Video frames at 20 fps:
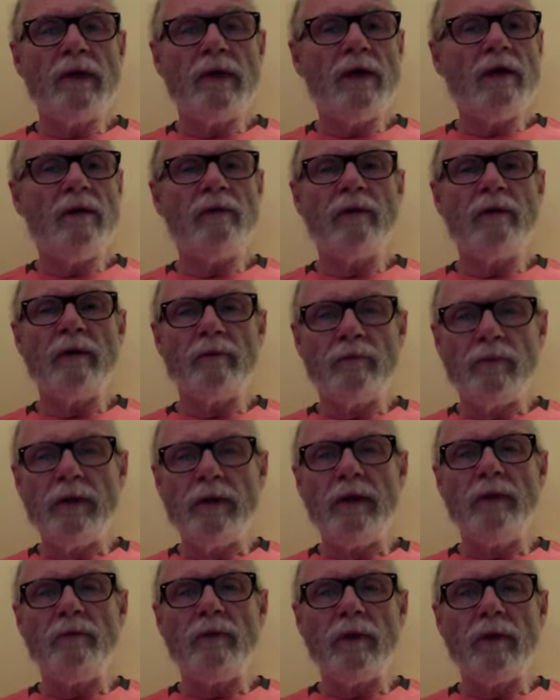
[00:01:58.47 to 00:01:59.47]
Although I
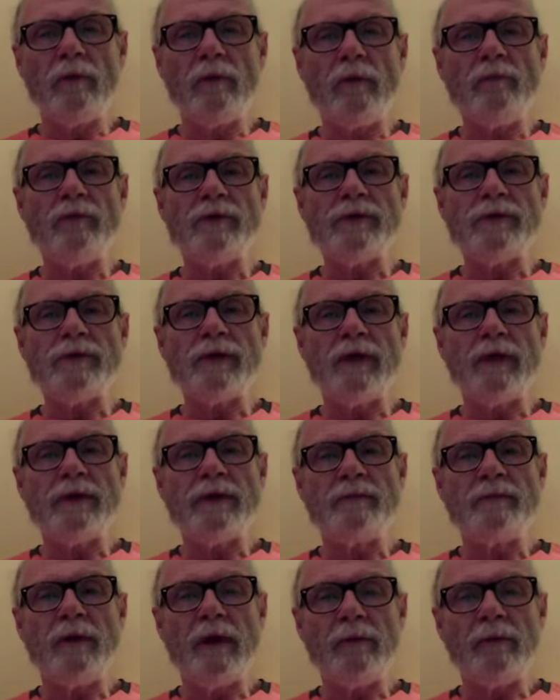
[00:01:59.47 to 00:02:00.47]
really want to emphasize
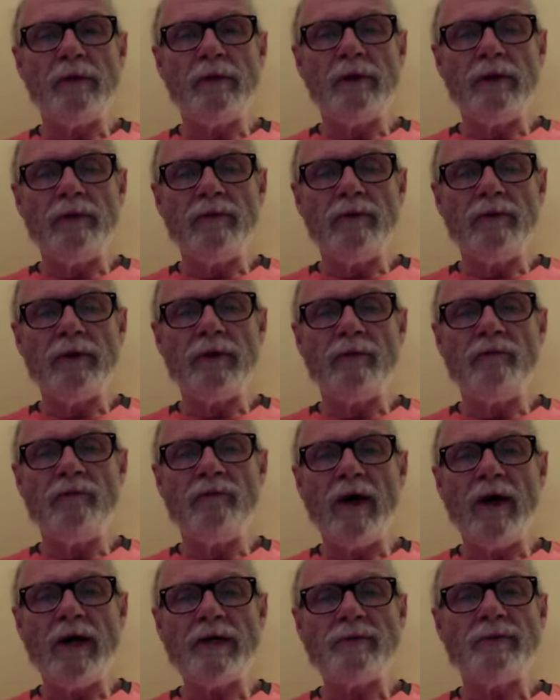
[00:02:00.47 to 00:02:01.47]
my belief that the
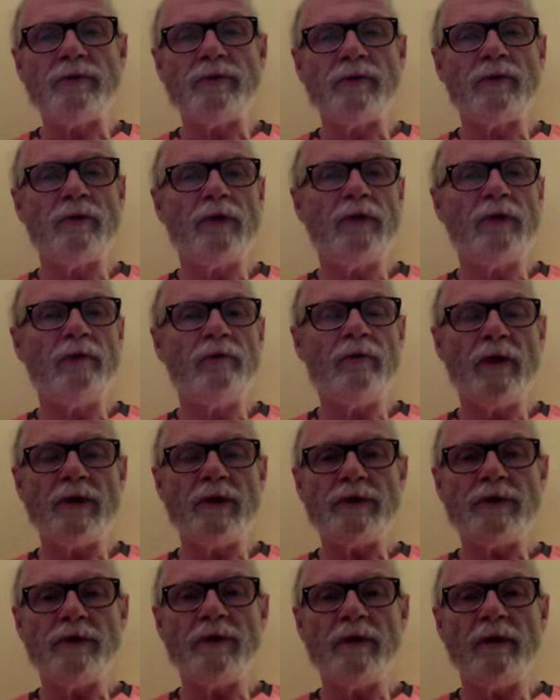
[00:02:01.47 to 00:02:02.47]
vast majority of
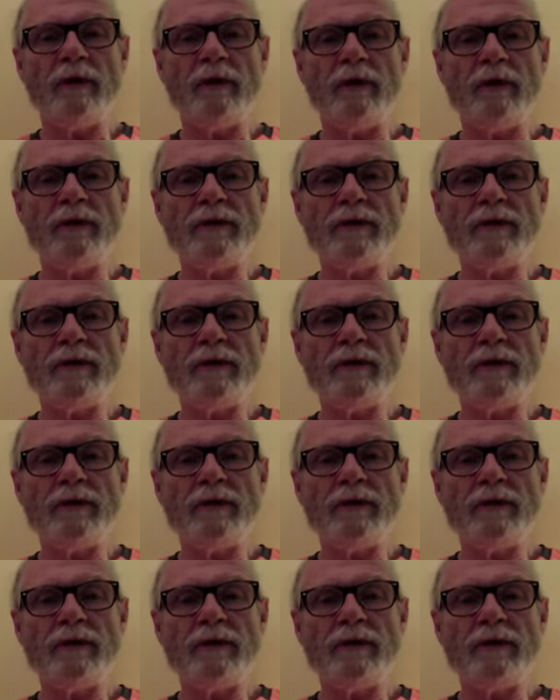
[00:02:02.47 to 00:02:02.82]
foster carers